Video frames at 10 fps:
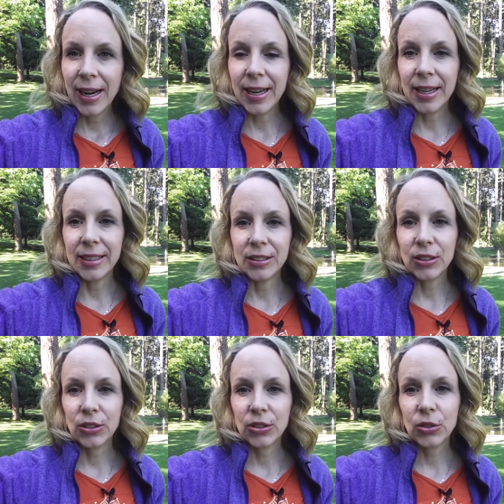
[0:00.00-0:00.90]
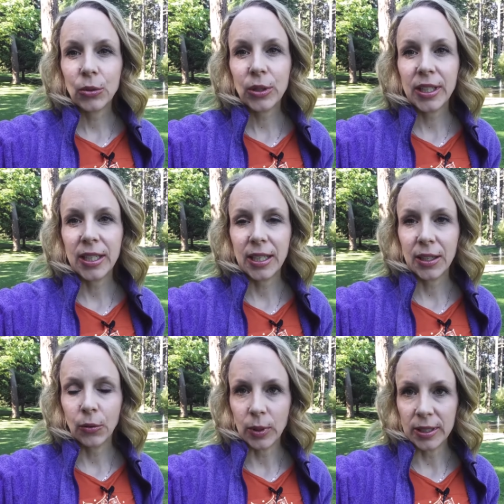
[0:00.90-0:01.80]
And her story
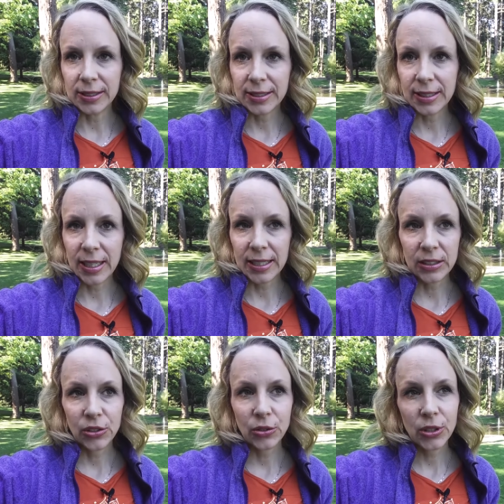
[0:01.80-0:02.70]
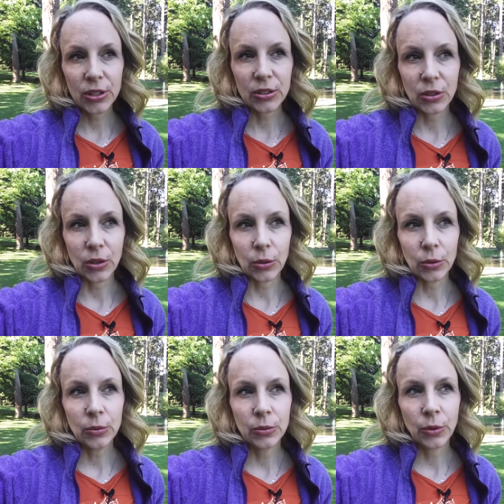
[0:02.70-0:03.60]
was that two years
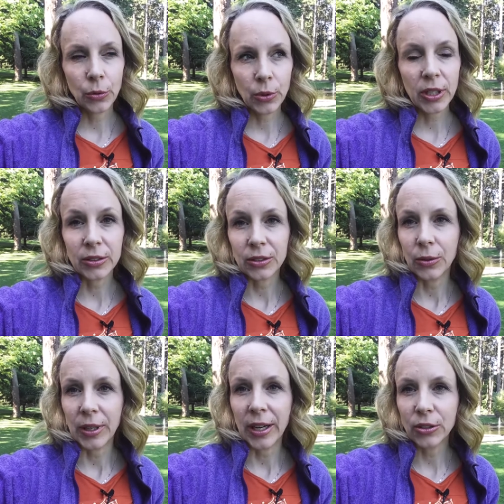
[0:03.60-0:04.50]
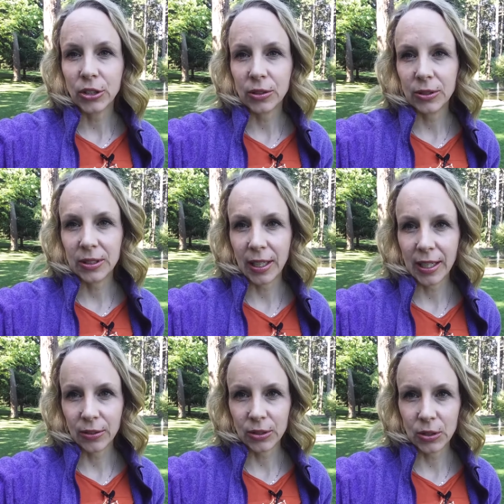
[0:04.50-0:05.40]
ago, three years ago now, she was
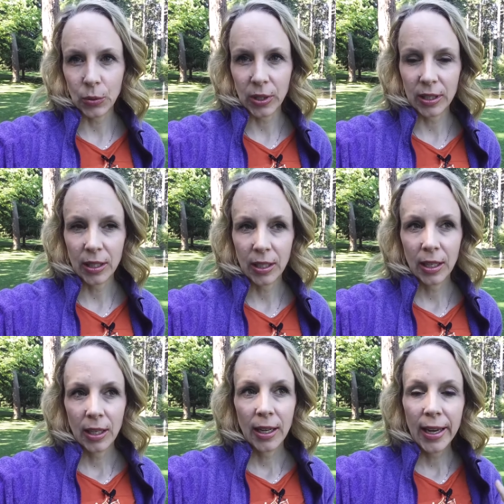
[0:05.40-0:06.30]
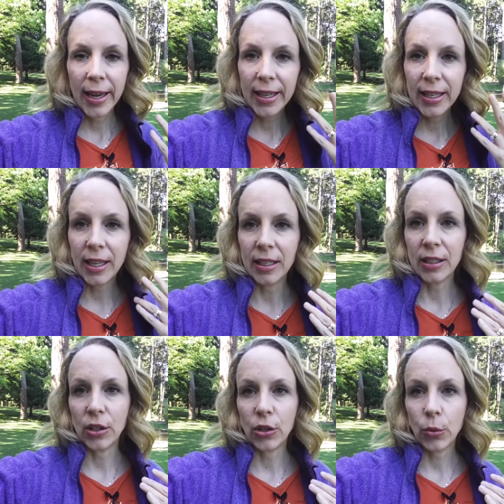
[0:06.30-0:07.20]
diagnosed with head
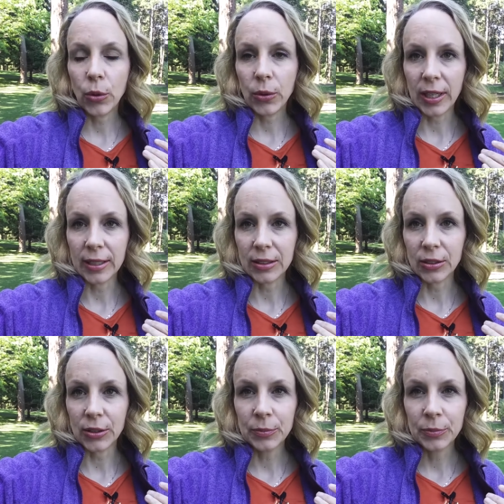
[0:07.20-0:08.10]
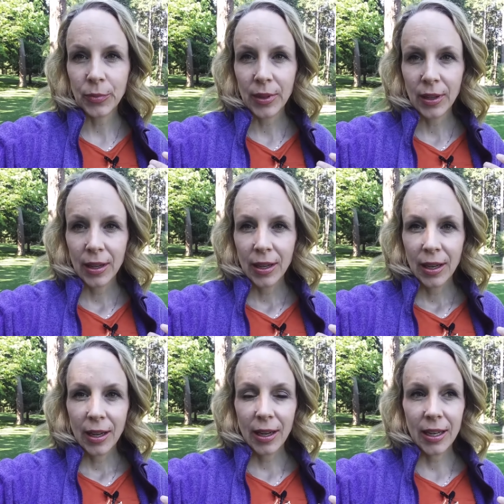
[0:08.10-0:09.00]
and throat cancer.
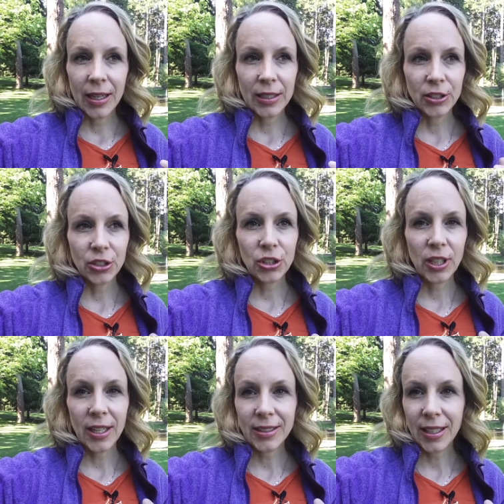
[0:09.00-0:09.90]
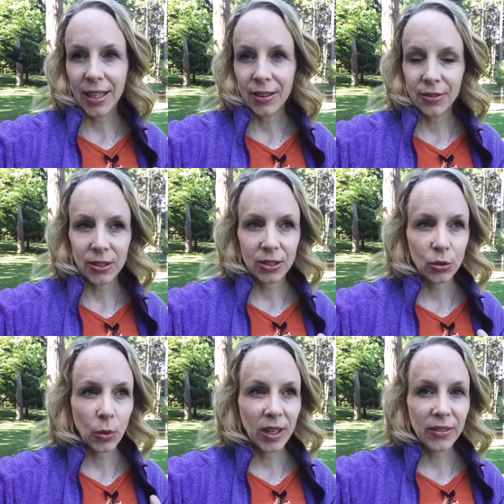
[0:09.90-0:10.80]
And she had to have this
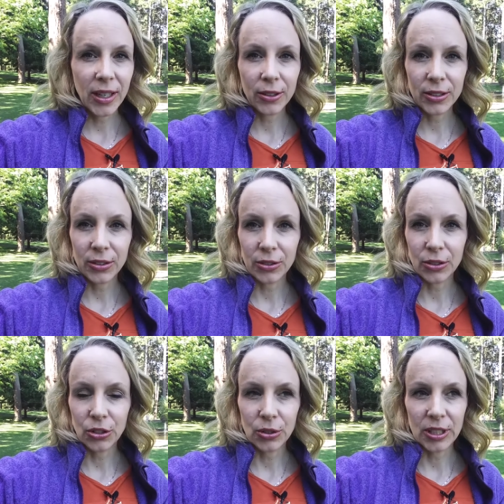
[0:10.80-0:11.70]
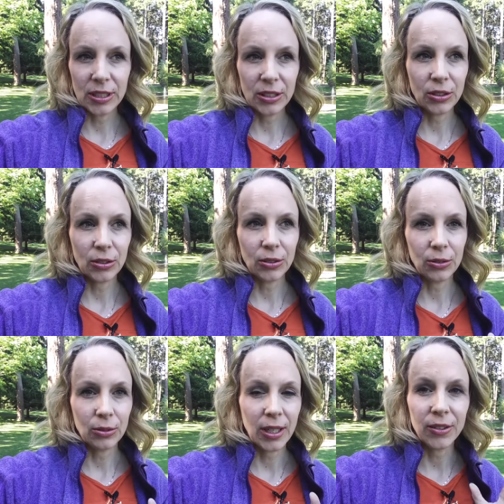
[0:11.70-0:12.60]
12 hour surgery to
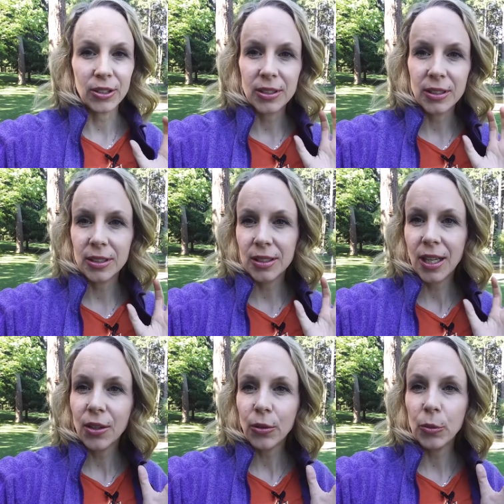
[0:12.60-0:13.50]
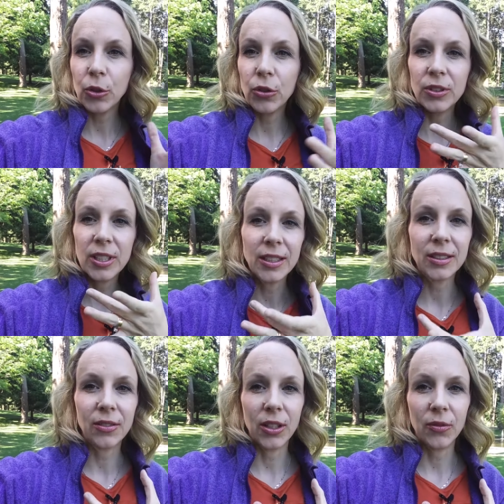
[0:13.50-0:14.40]
have her tongue removed, tons
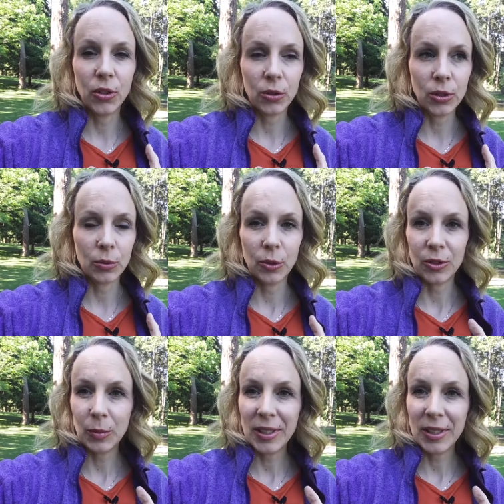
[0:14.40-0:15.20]
of lymph nodes removed.